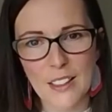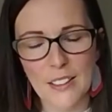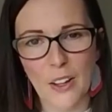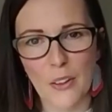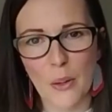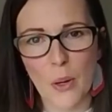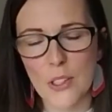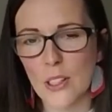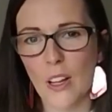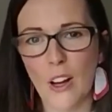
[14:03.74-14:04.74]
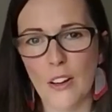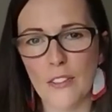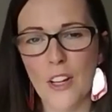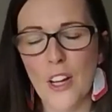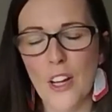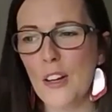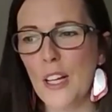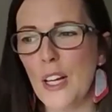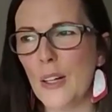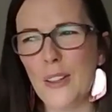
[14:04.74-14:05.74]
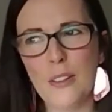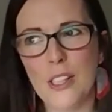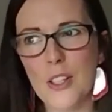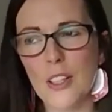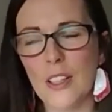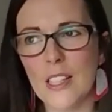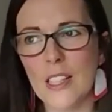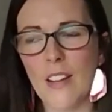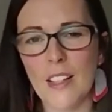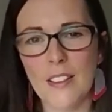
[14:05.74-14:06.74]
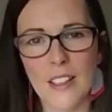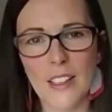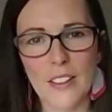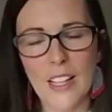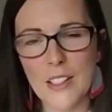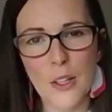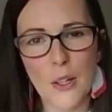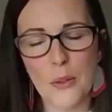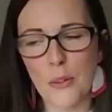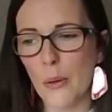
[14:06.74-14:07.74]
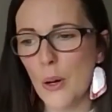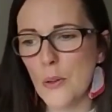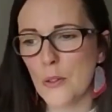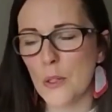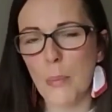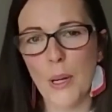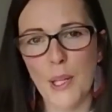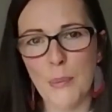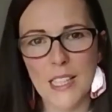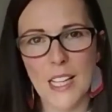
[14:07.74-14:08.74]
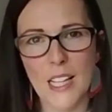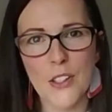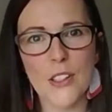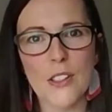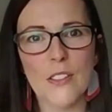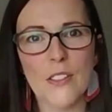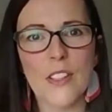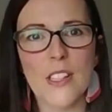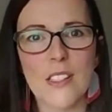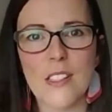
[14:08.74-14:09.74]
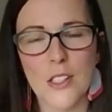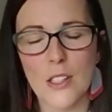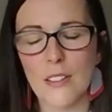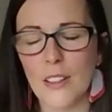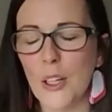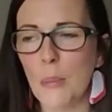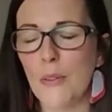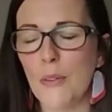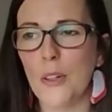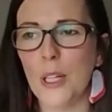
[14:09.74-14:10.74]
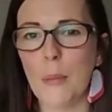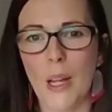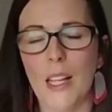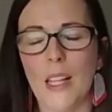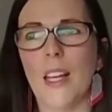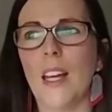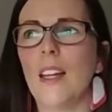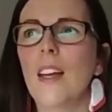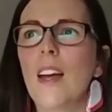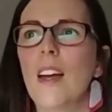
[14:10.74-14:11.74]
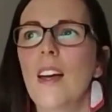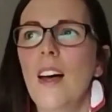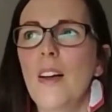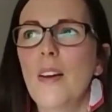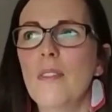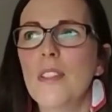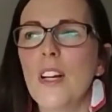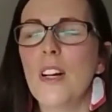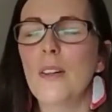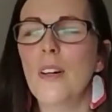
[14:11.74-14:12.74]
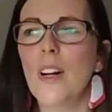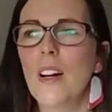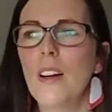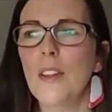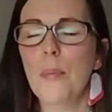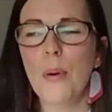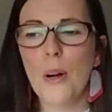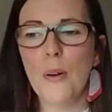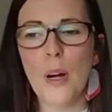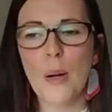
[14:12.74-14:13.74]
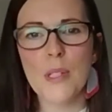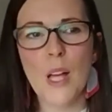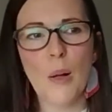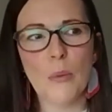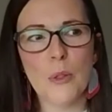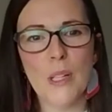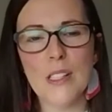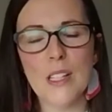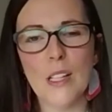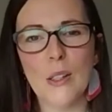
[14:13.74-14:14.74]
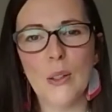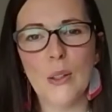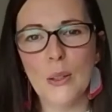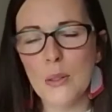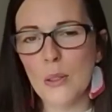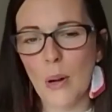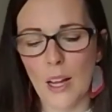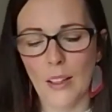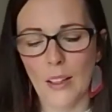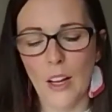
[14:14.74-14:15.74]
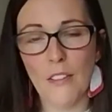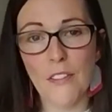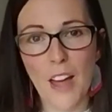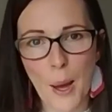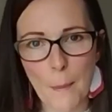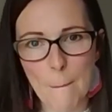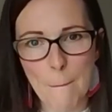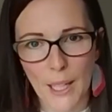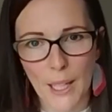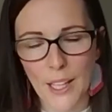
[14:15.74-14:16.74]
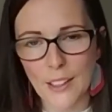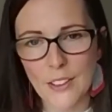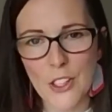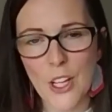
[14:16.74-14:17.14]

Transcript: There was a lot of, are we sure that's the right thing? Let's go through 100 permutations of this decision, before you make it. So the programs helped me to lose quite a lot of that baggage.